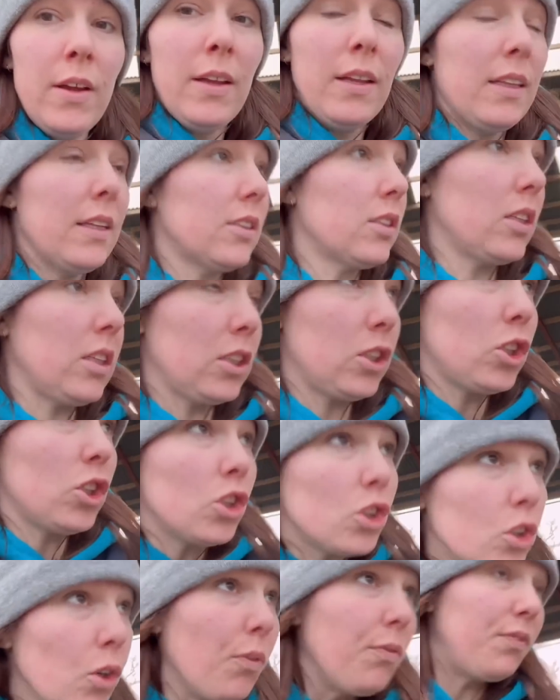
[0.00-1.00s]
literally
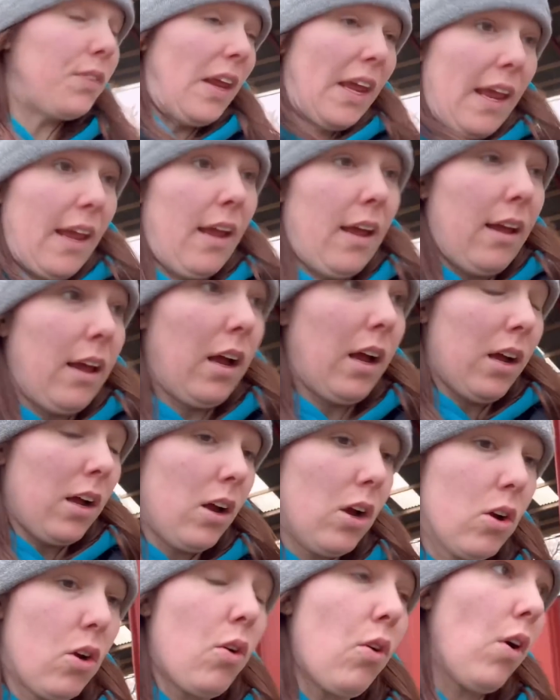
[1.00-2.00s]
shoved it
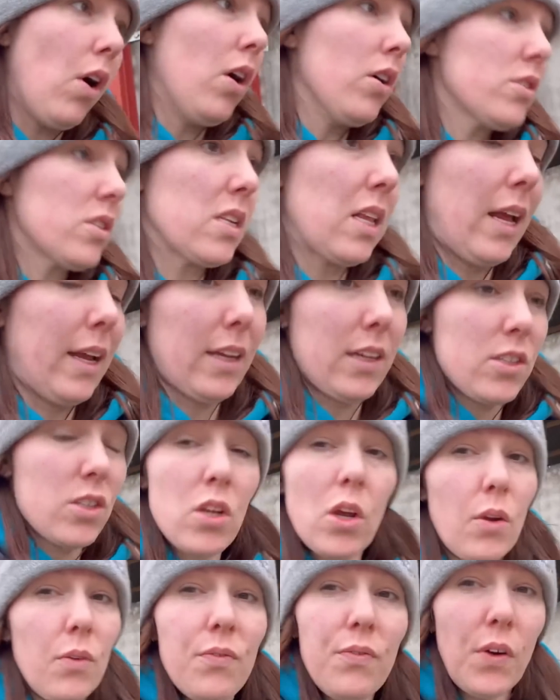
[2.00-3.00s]
across like
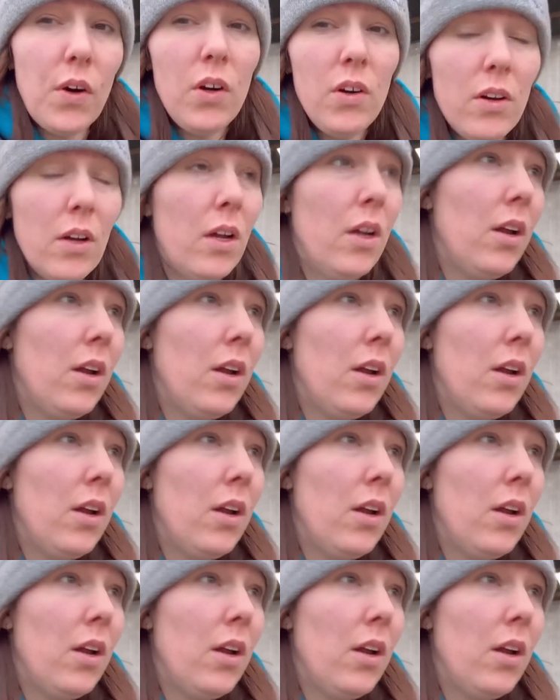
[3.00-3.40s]
2 foot,